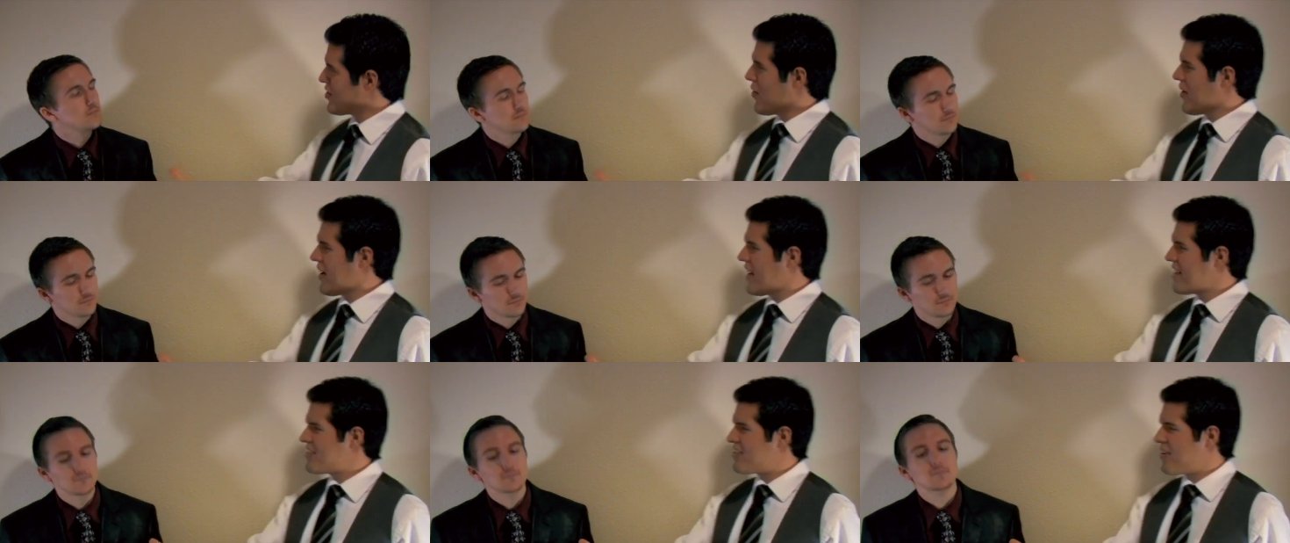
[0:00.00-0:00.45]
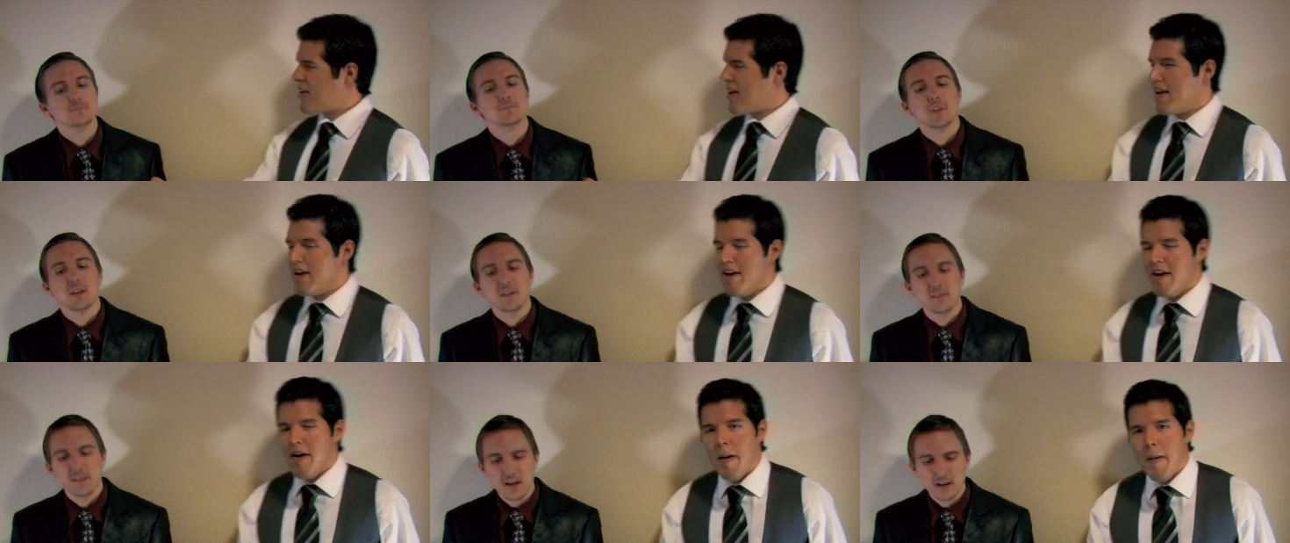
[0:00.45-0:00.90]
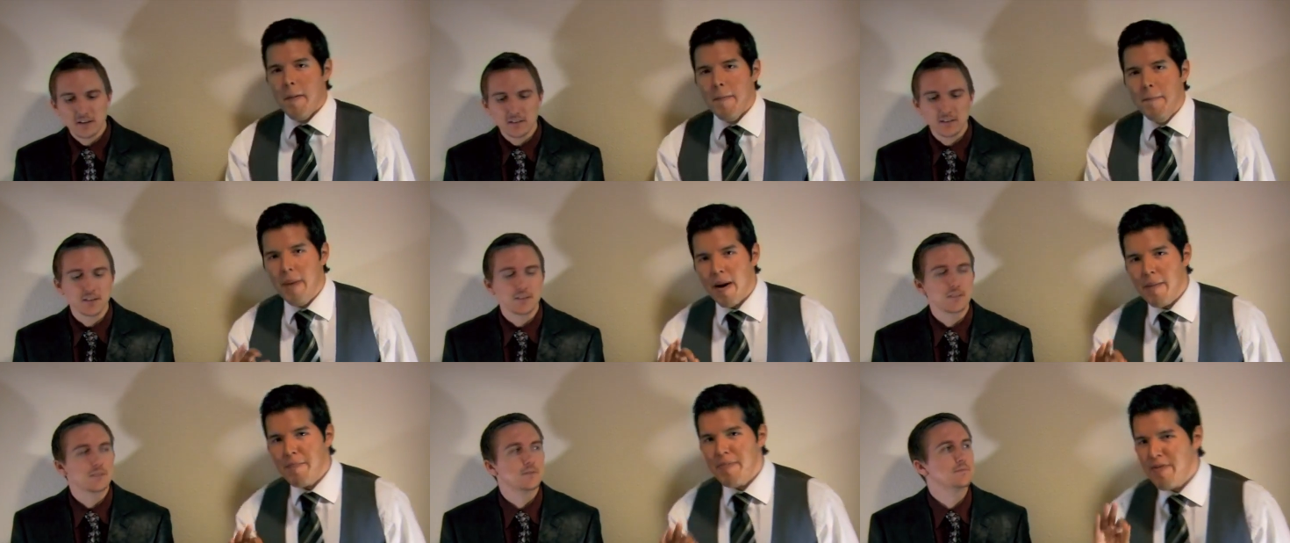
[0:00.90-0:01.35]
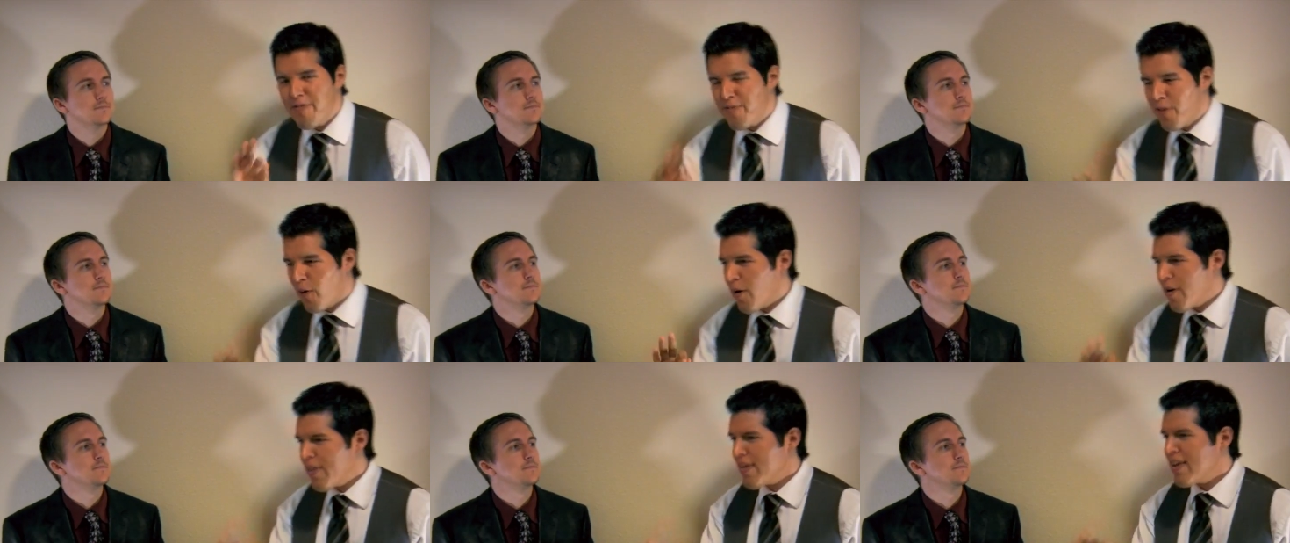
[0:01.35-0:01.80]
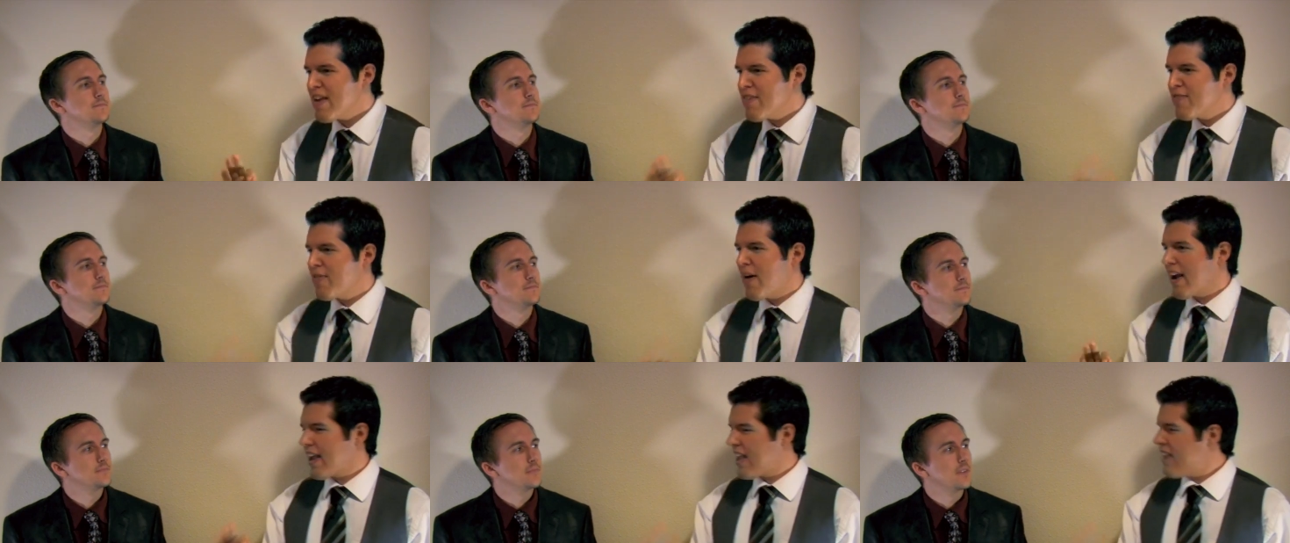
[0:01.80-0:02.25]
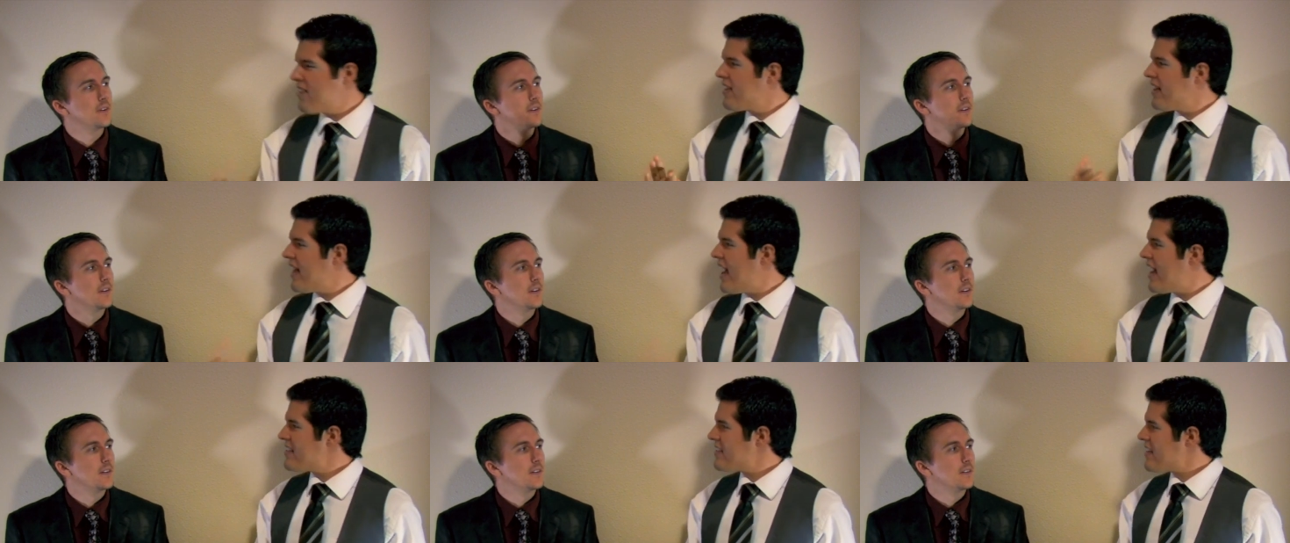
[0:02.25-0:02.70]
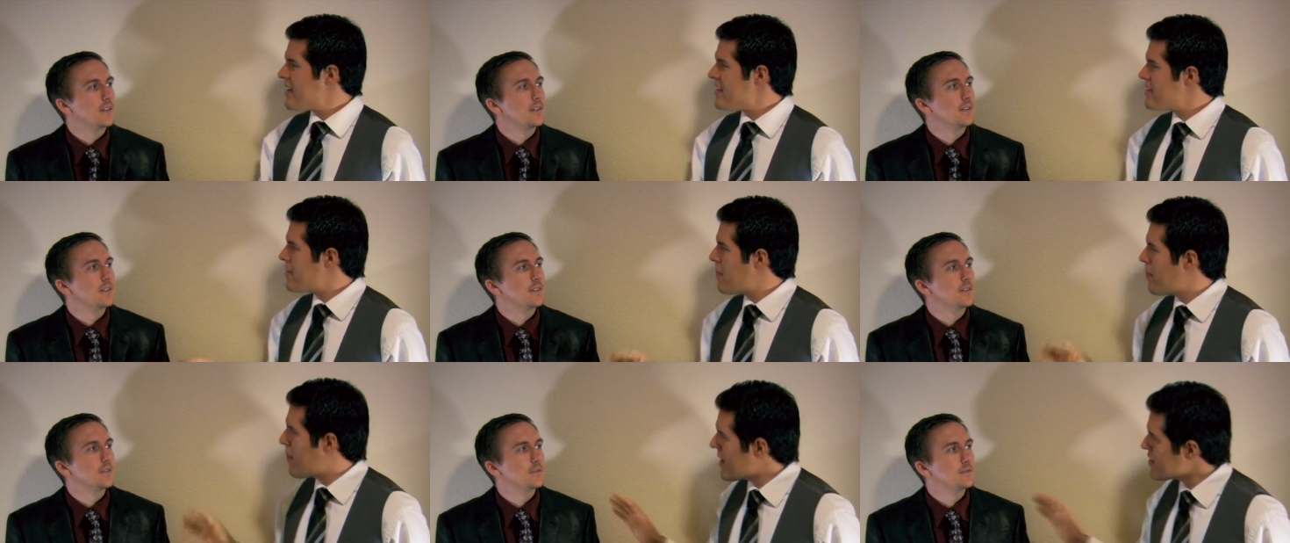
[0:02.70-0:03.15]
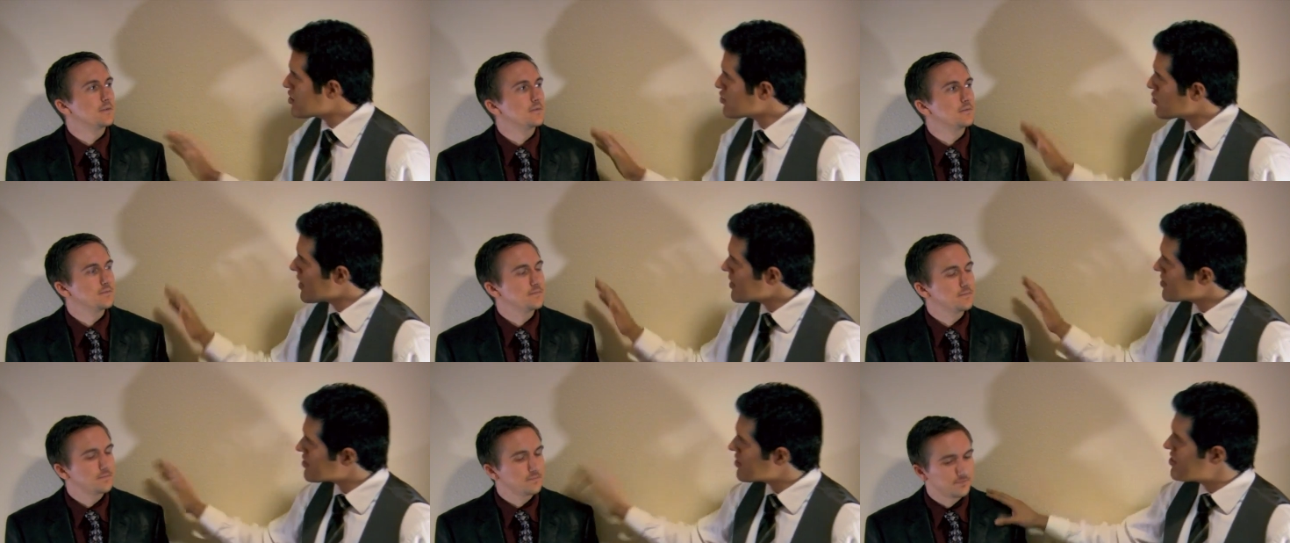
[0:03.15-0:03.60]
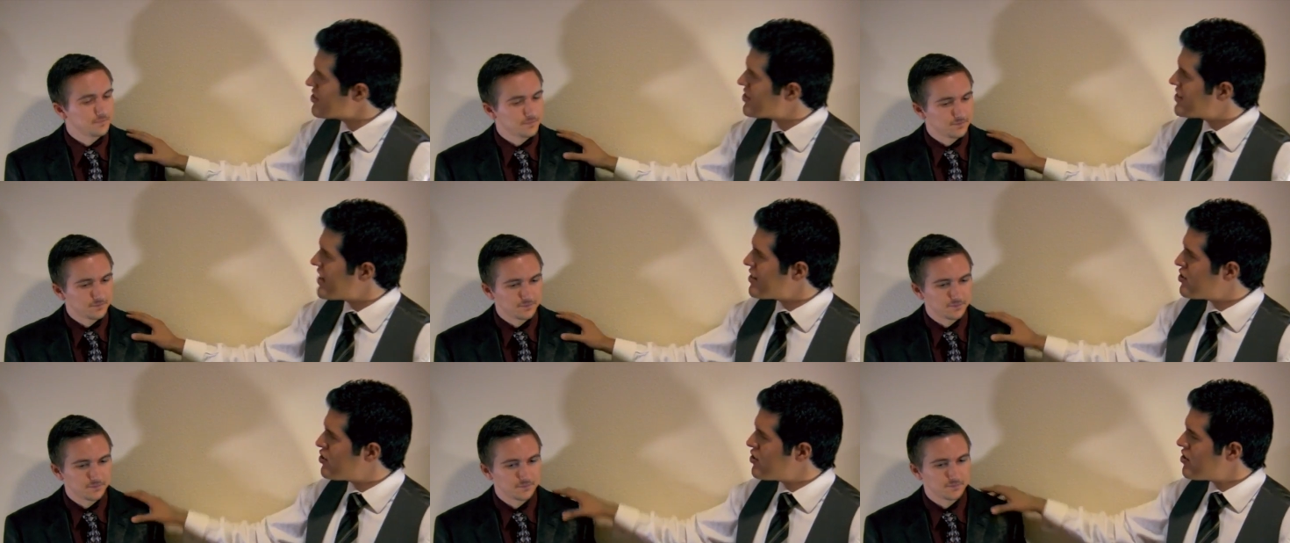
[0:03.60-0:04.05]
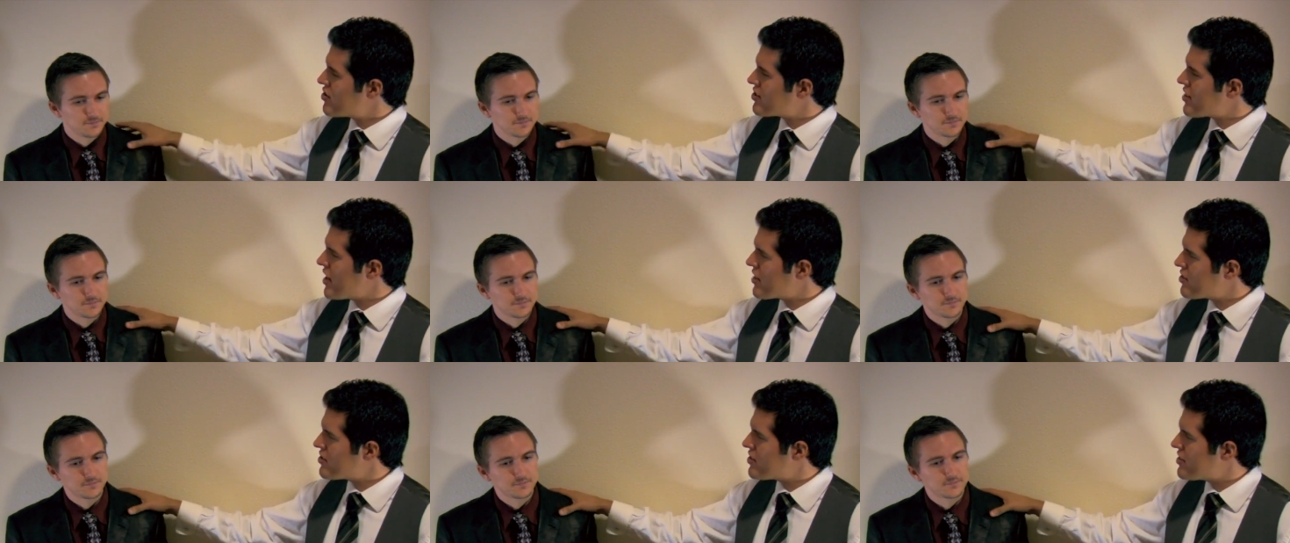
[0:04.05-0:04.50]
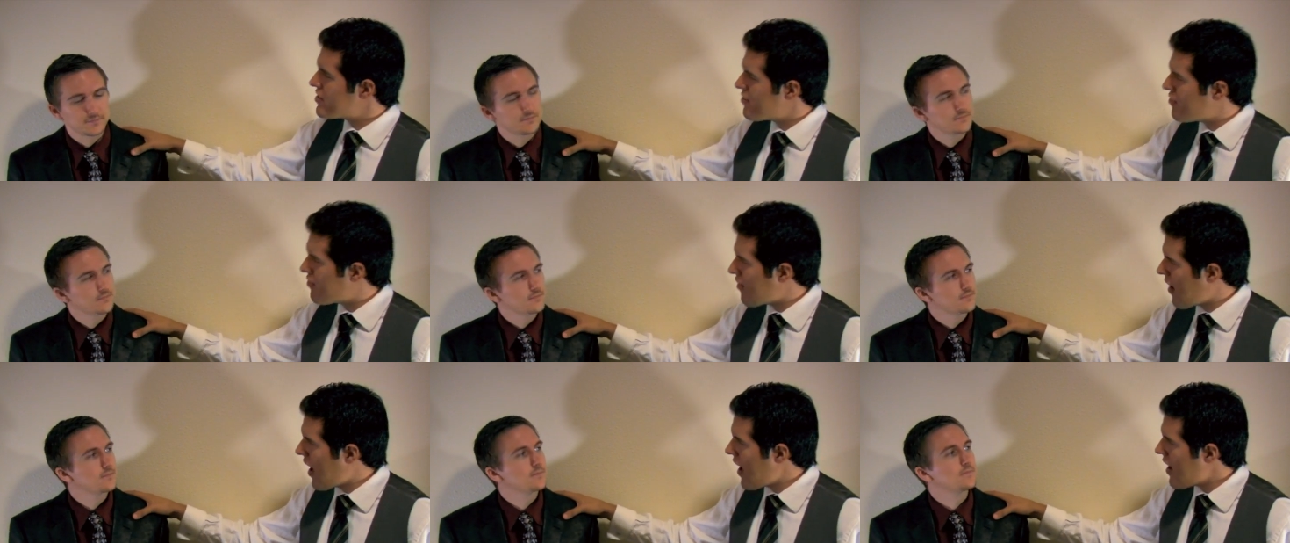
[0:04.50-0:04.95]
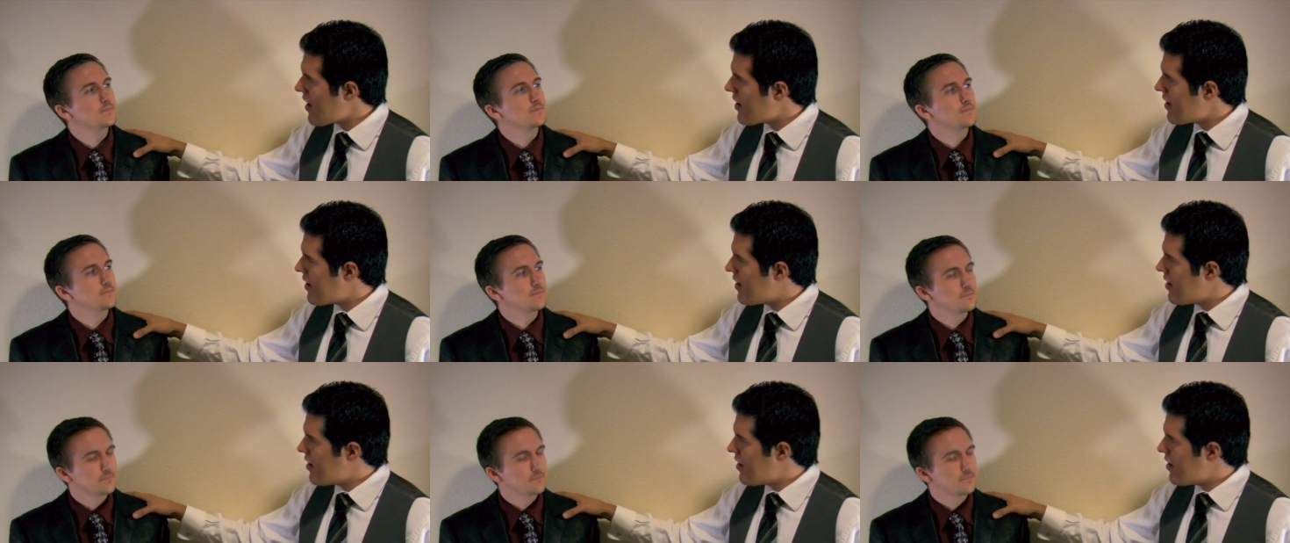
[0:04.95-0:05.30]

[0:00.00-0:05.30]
Speaker 1: going into it. Exactly. But before that, he fought Cain Velasquez, the best wrestlers that Junior Dos Santos had fought